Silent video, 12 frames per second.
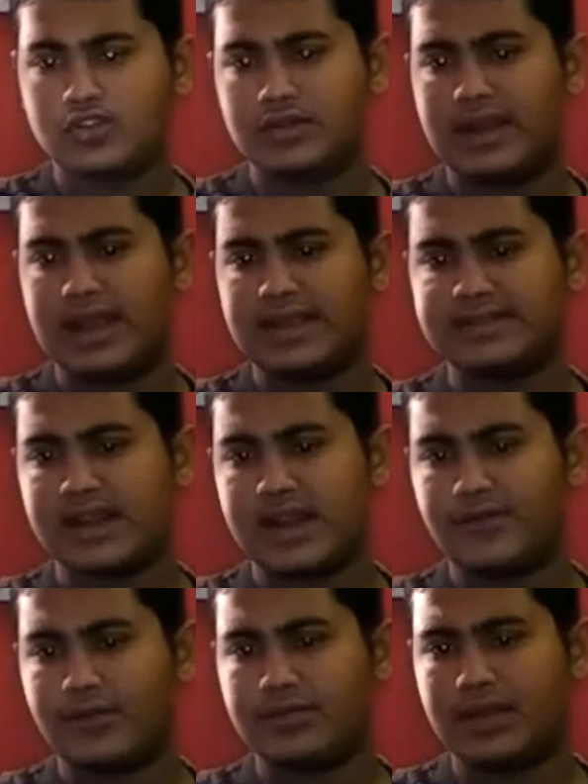So let's
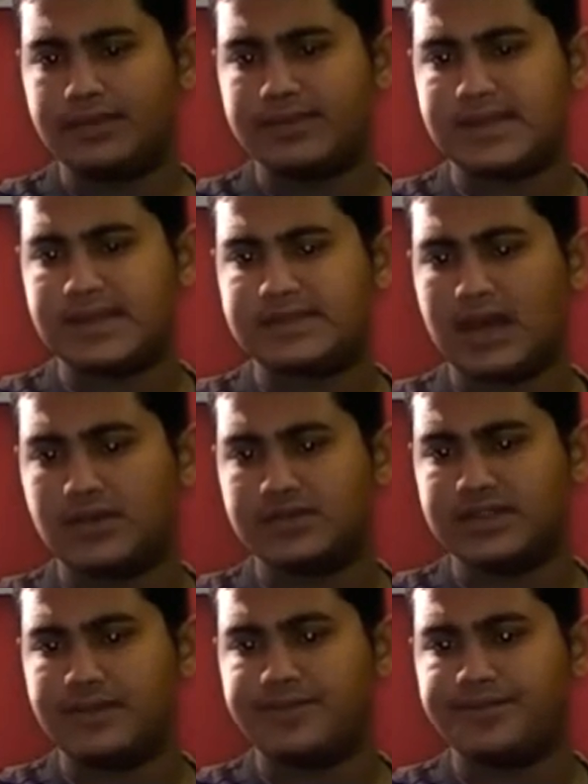start from the
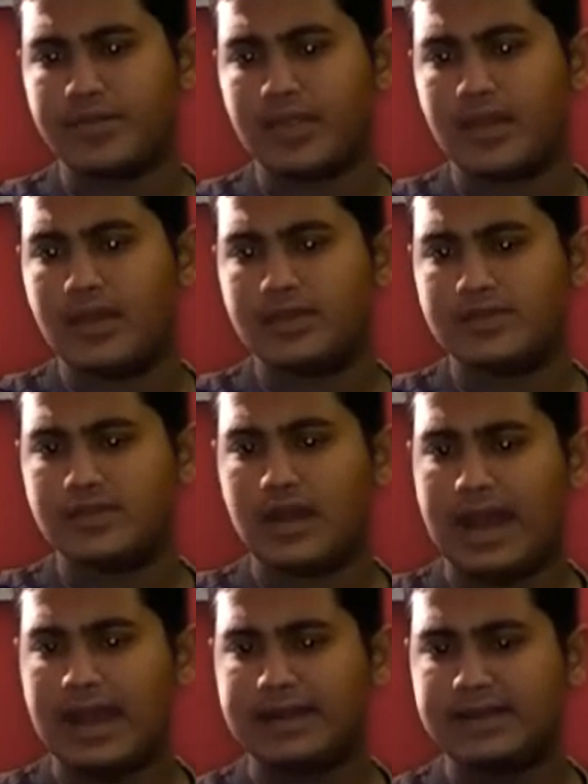6,000. So
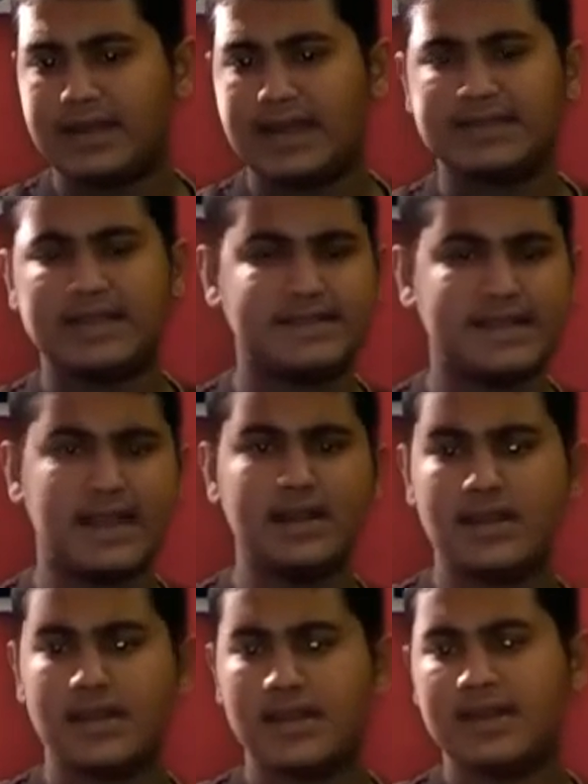as I said,